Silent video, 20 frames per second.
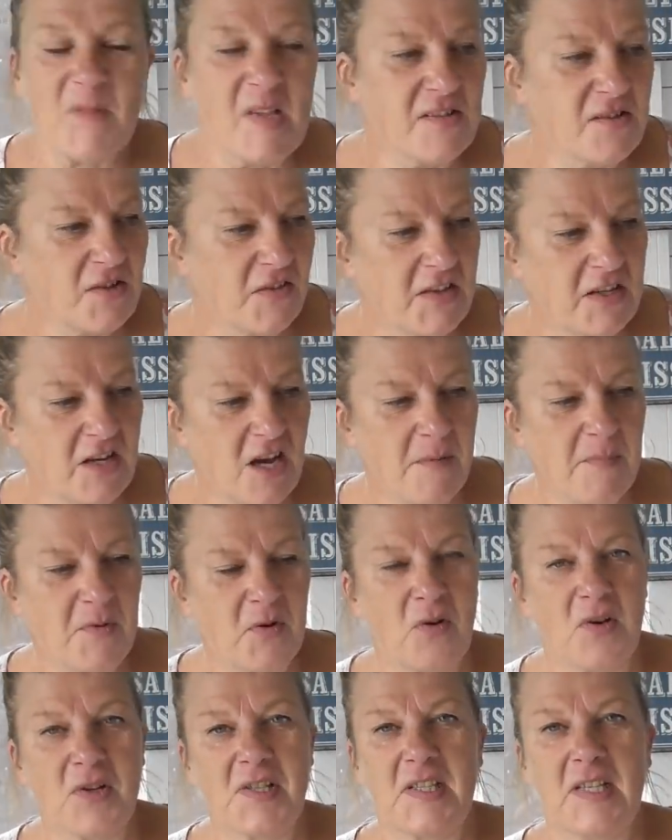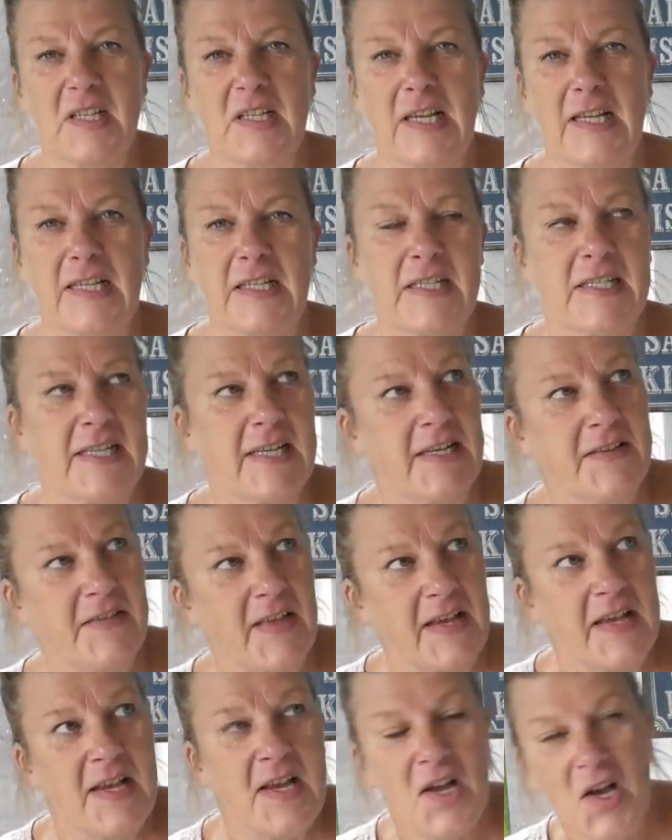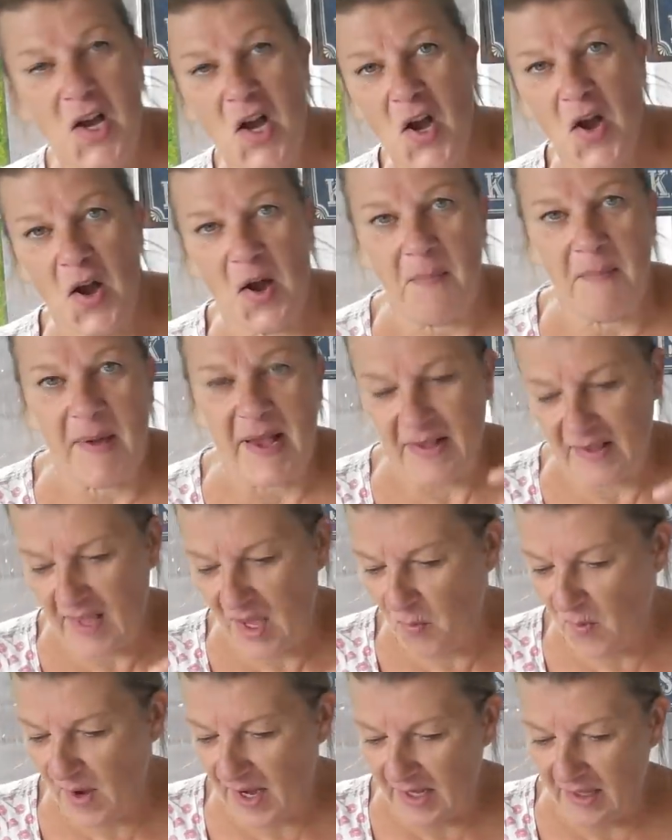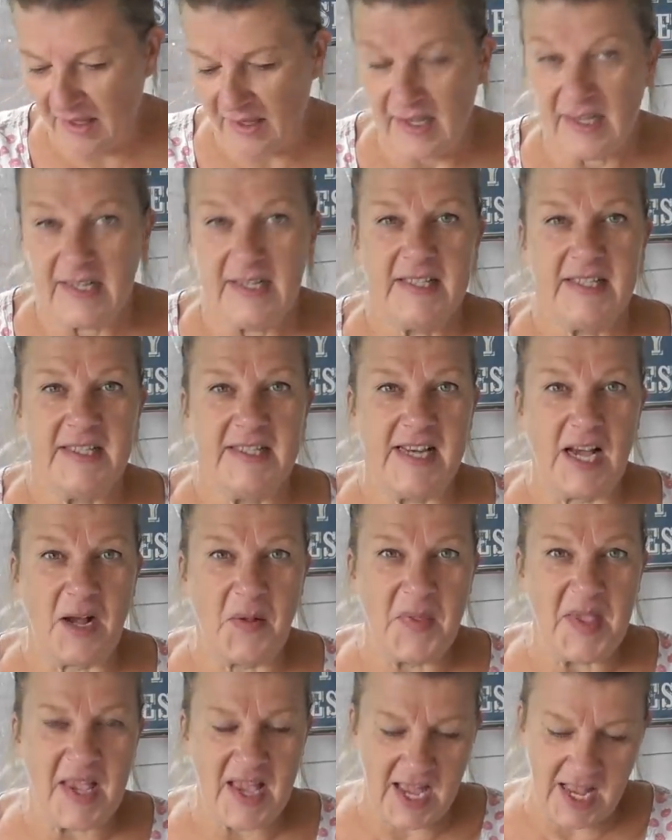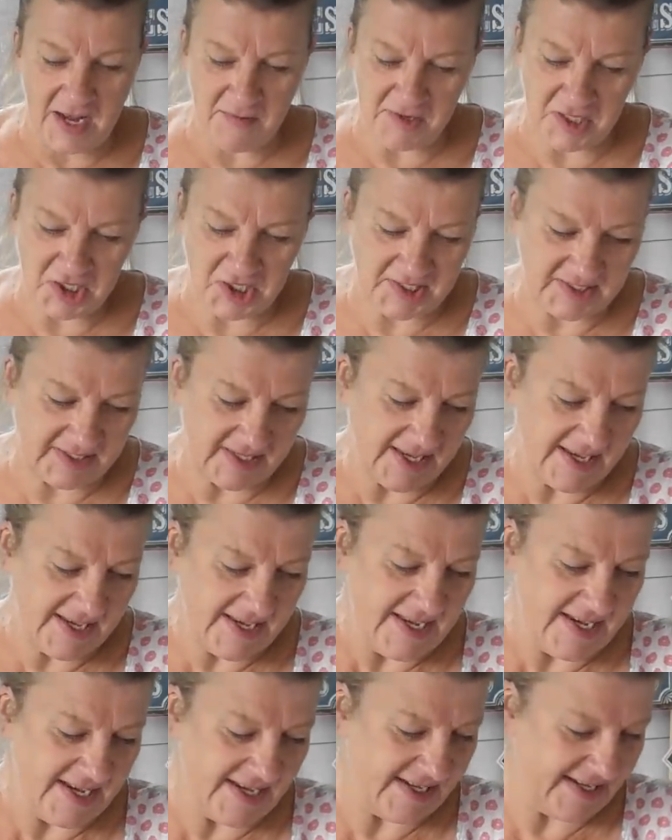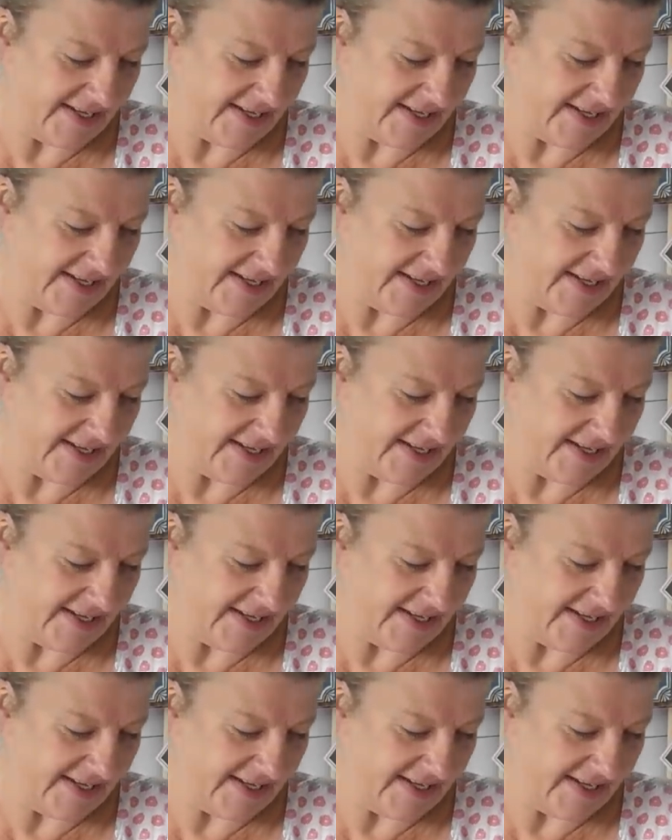So they come across the Atlantic, they make their way down the Irish Sea,